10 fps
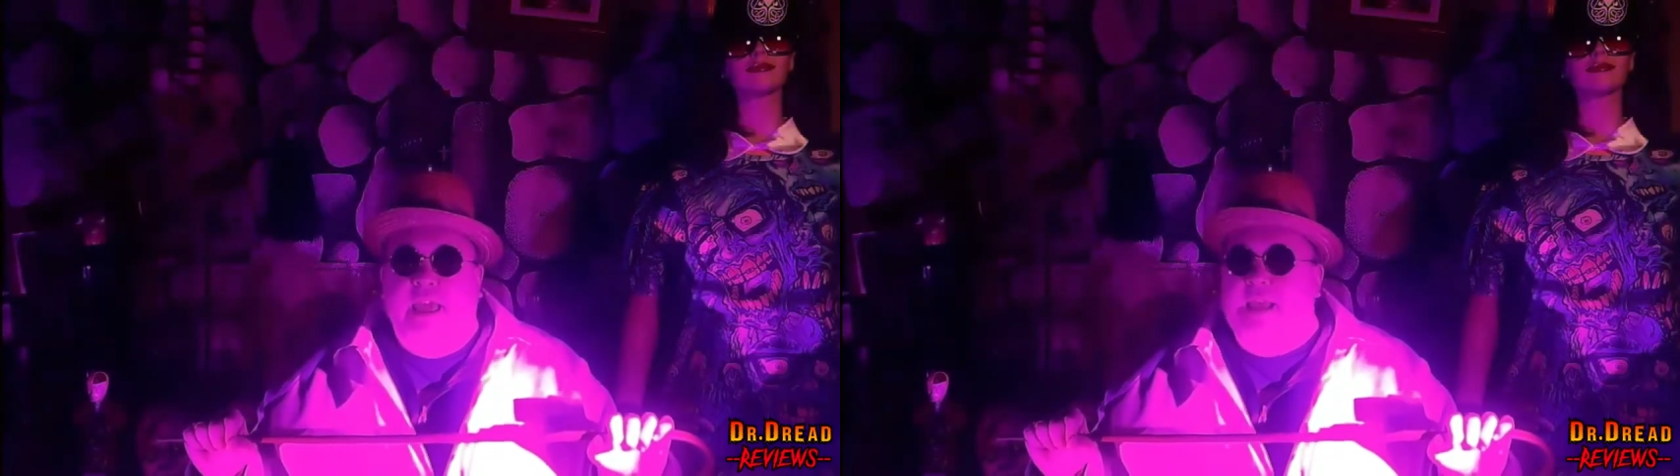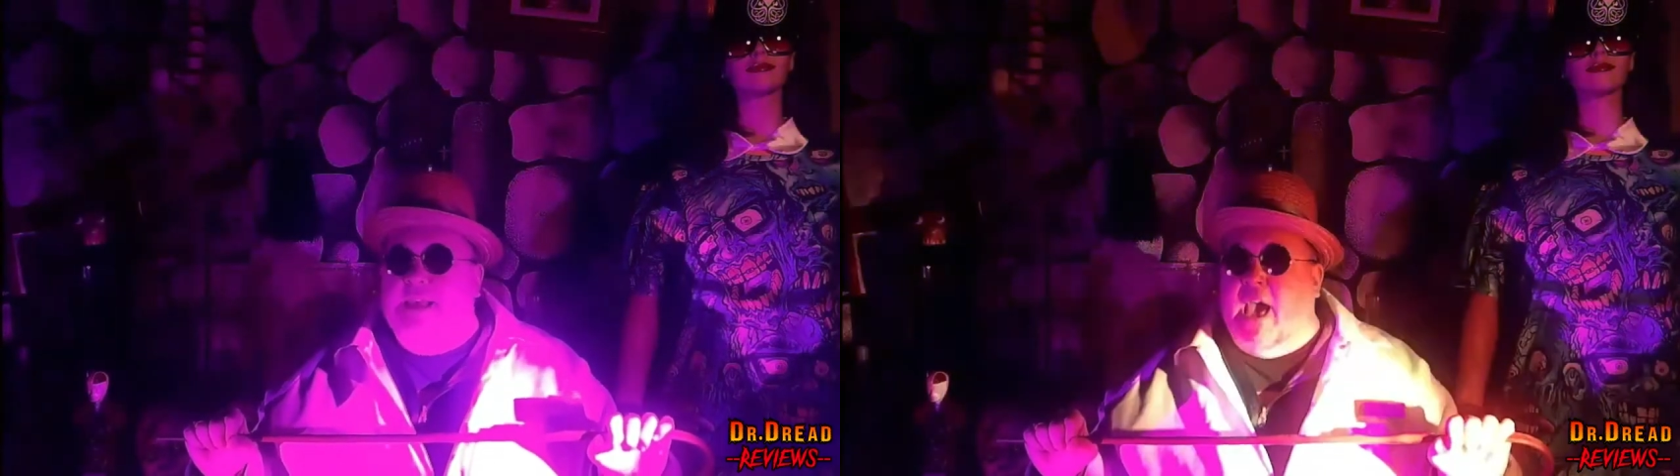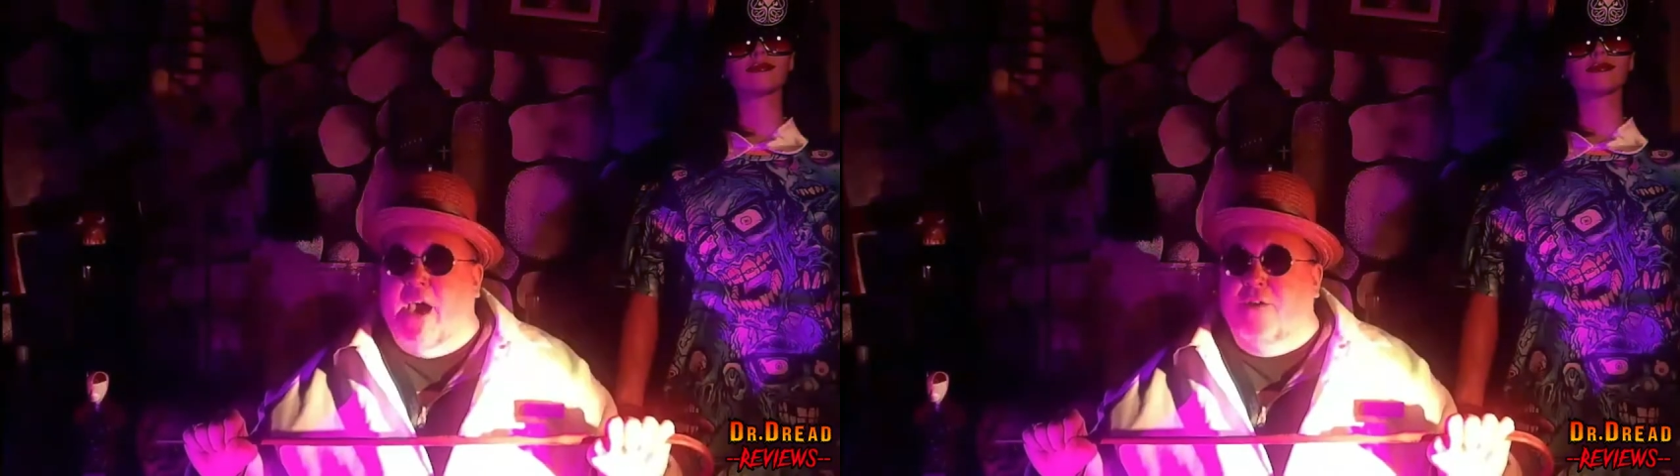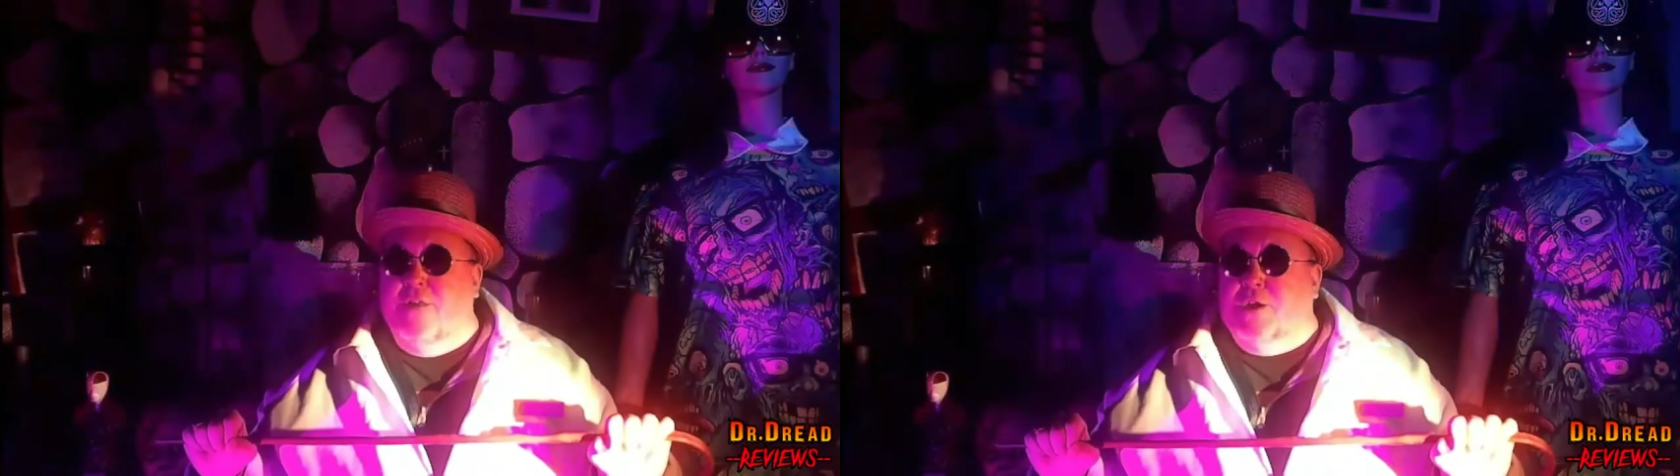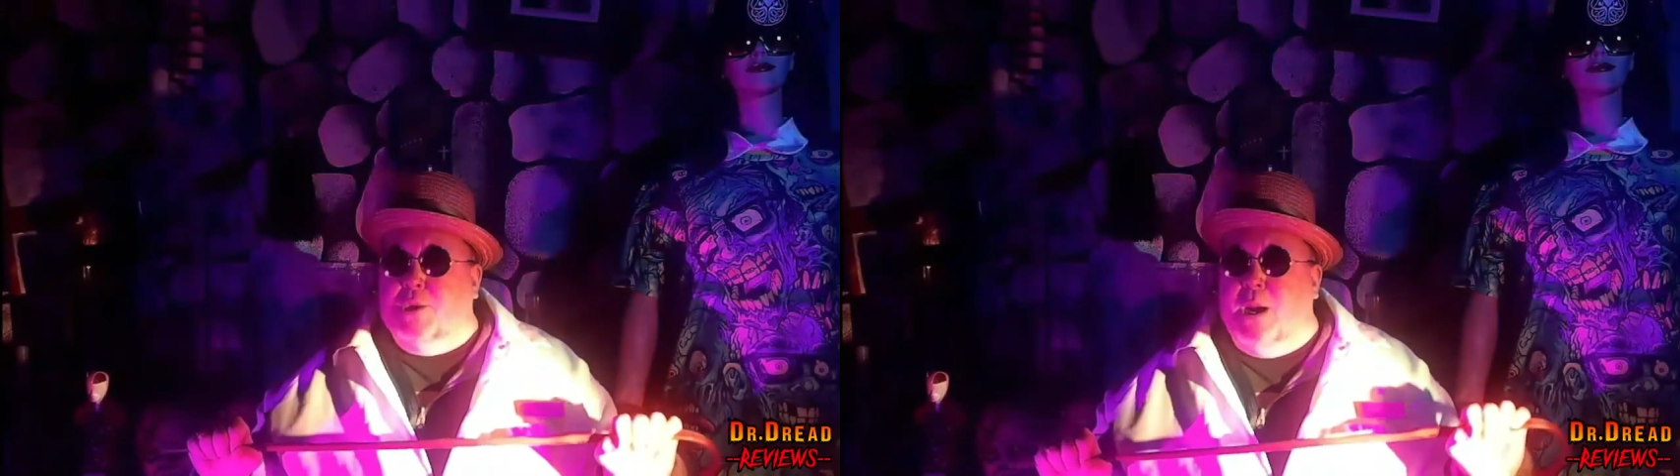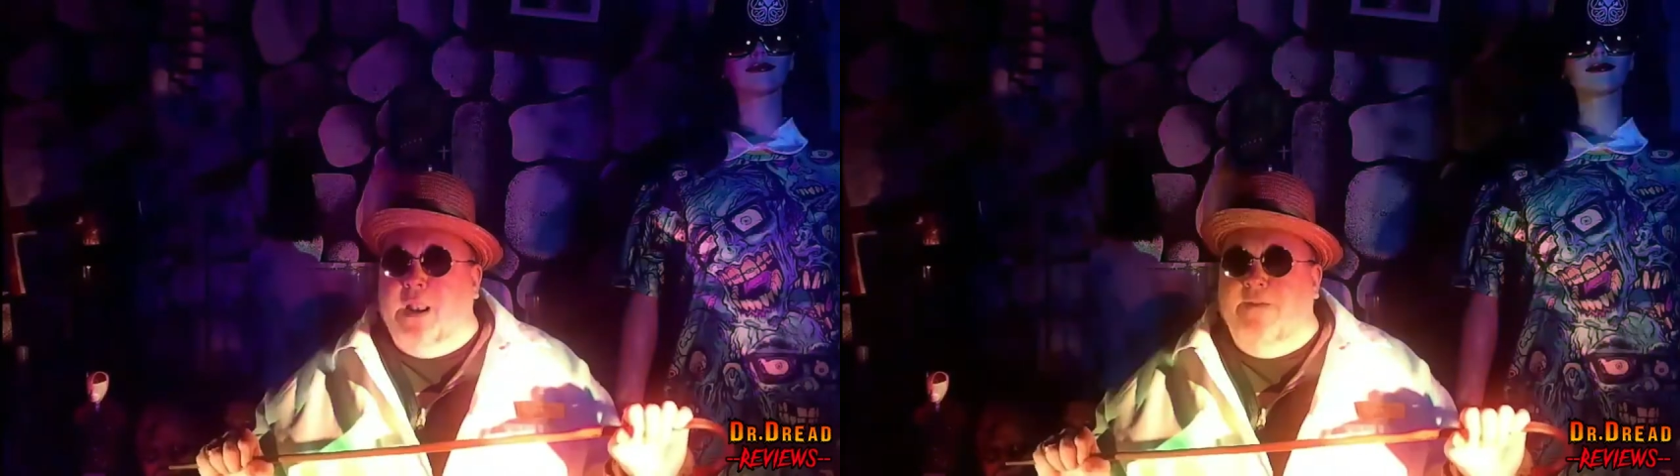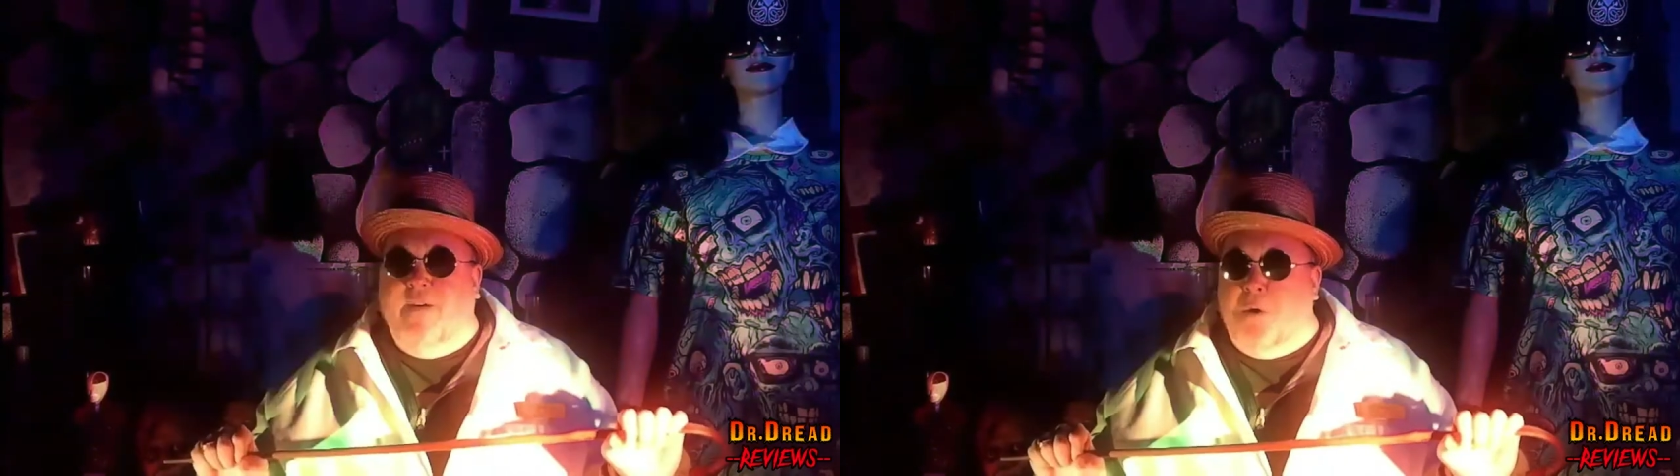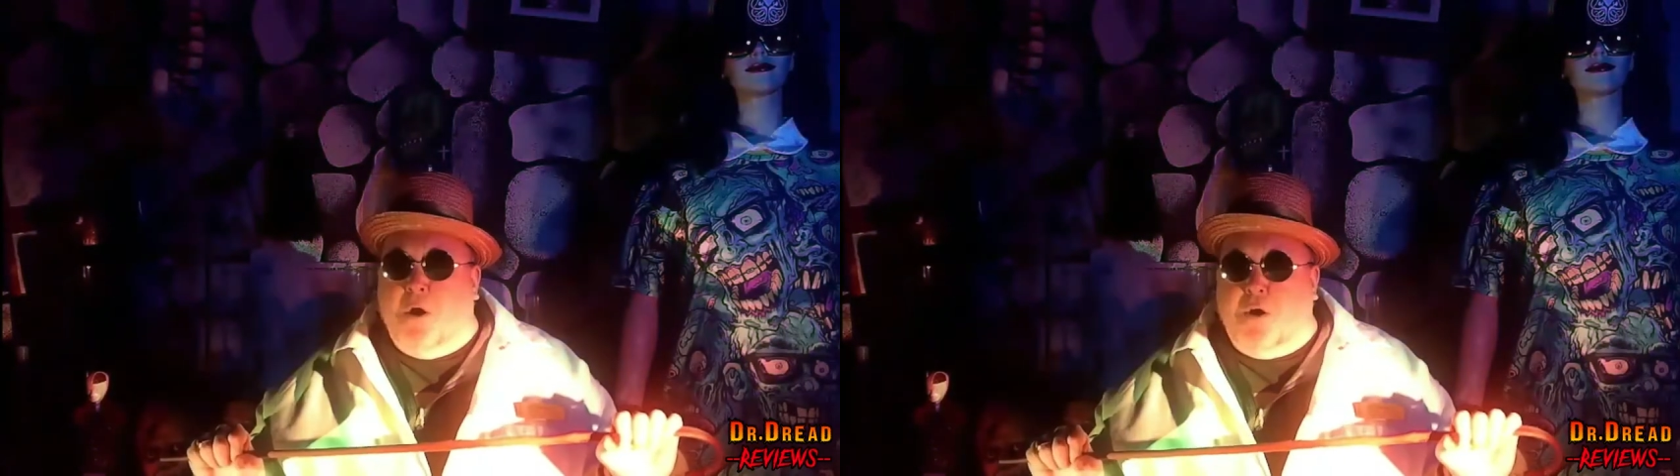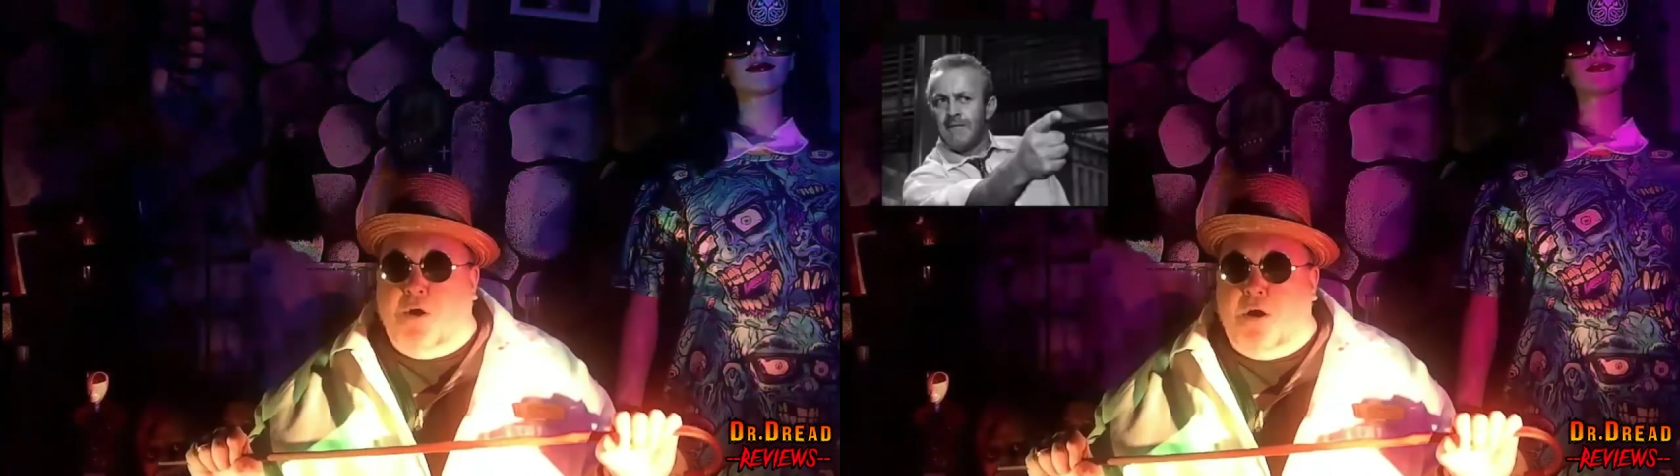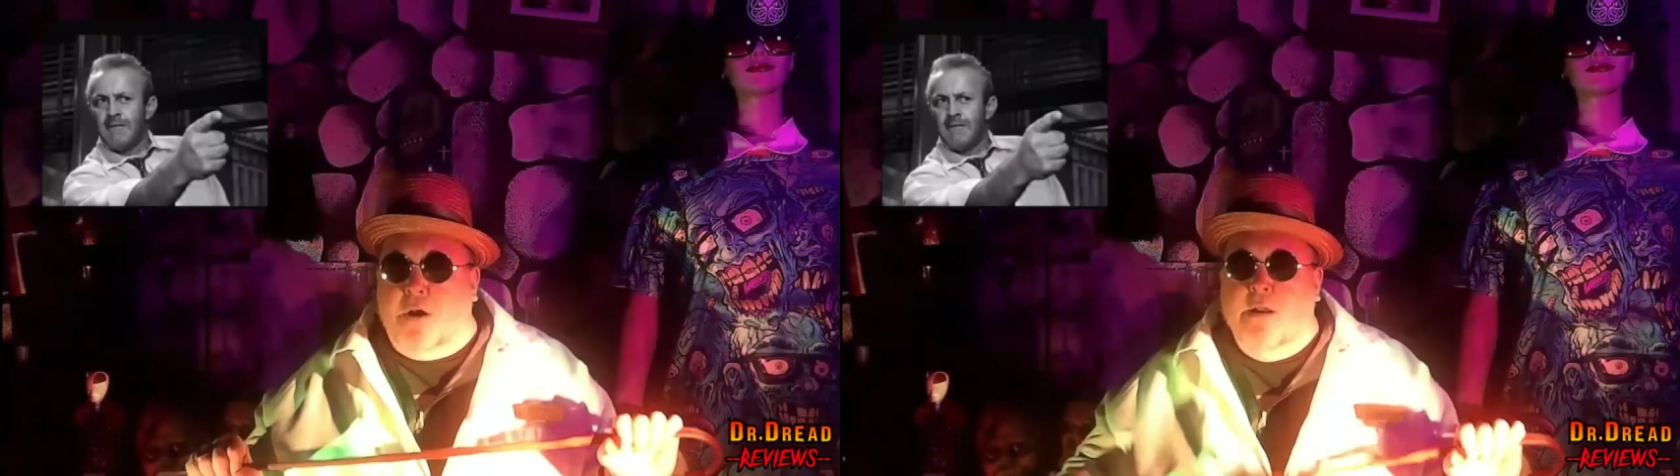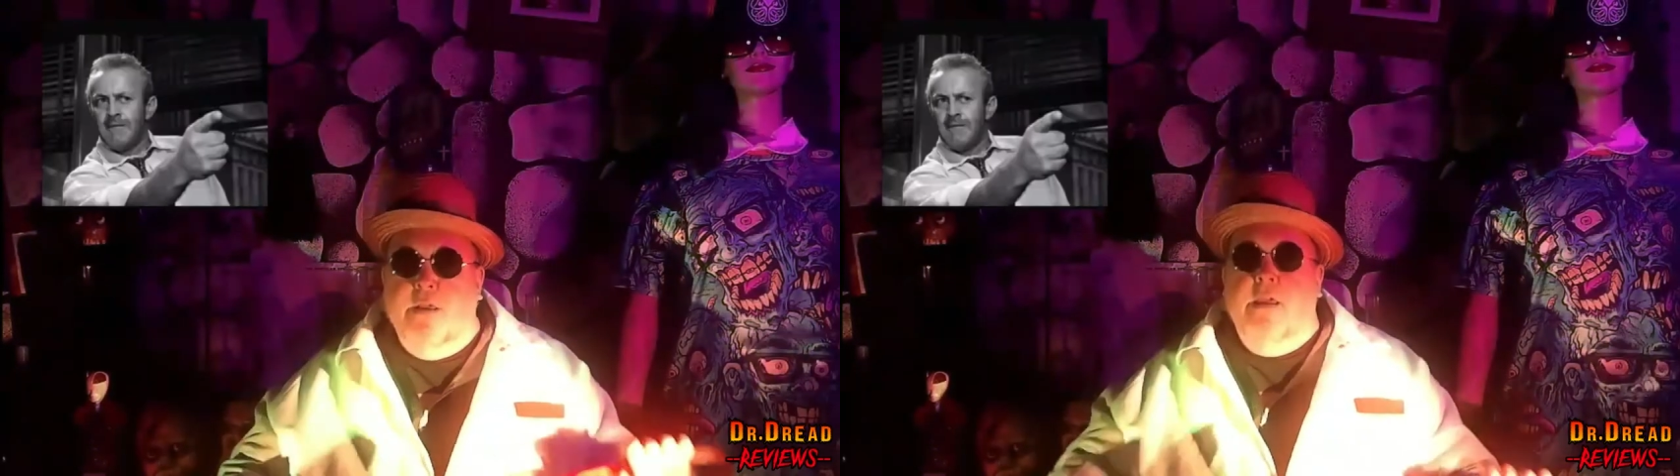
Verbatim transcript: He's hot on the trail of a murderer.